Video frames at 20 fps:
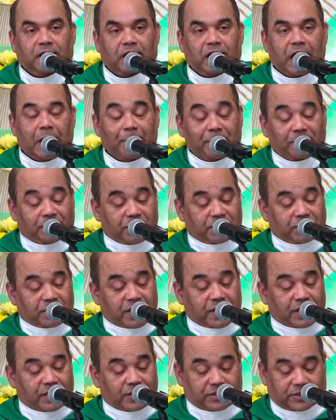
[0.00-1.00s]
I mean, this
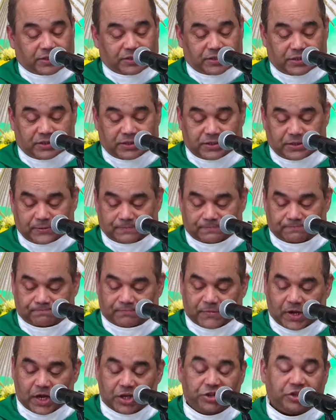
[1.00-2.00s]
is
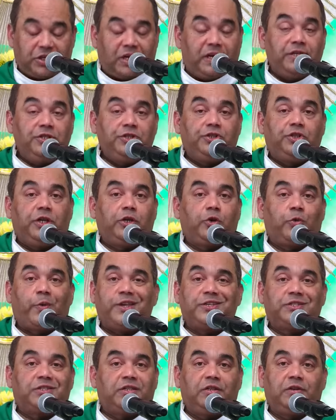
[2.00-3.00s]
a challenging
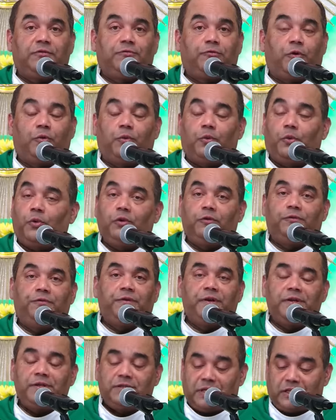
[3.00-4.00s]
question for all of
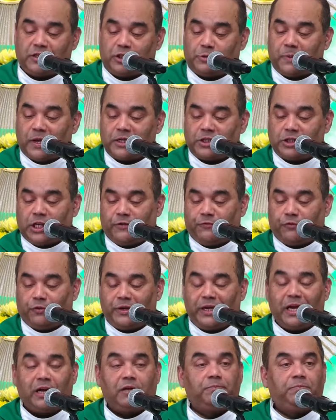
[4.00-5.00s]
us, and especially for
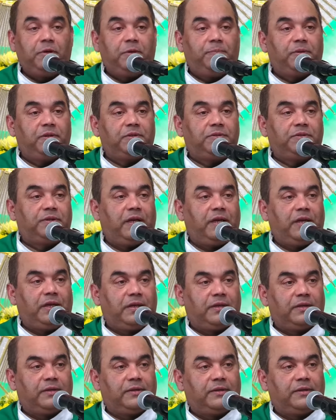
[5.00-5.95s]
young people today.